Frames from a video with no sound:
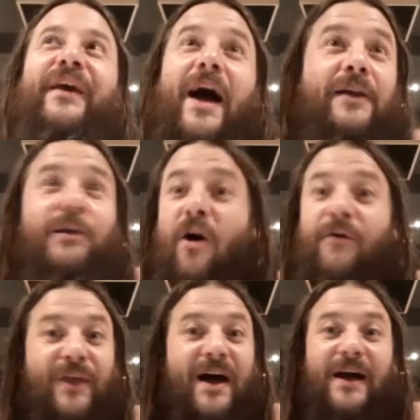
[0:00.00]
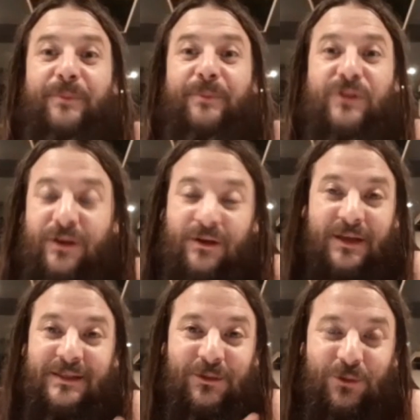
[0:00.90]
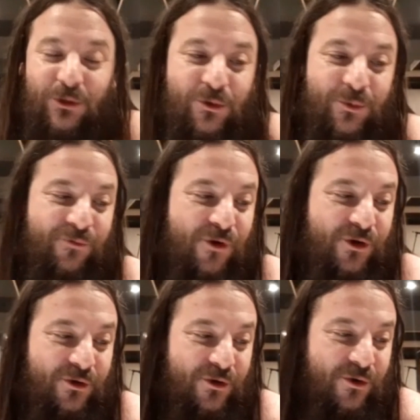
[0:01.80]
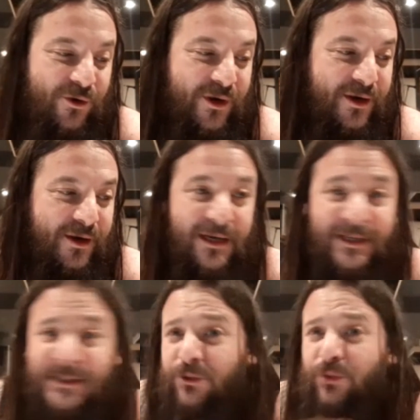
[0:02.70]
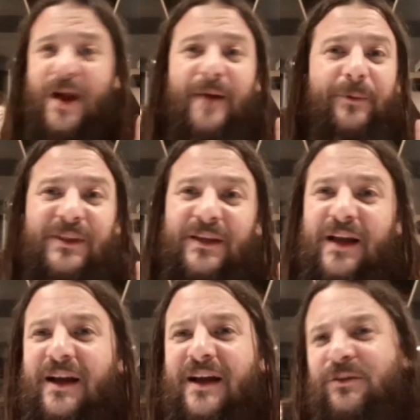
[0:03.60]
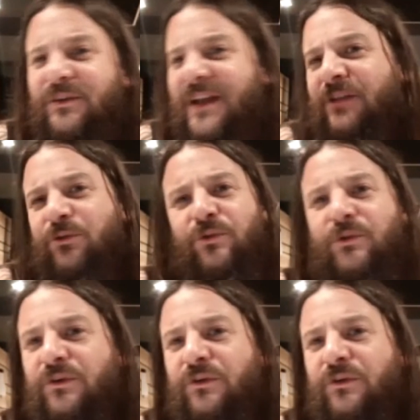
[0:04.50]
I love that because, as I told you before, you know, I listen to everything. I don't like to